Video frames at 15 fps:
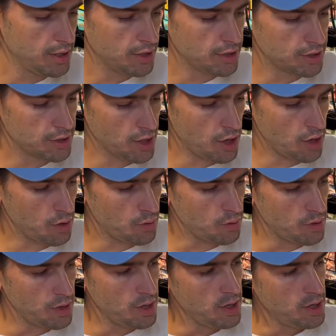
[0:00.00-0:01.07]
So
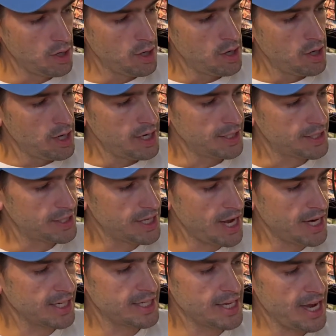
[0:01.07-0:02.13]
instead
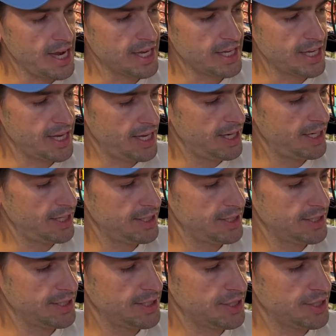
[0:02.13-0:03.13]
of taking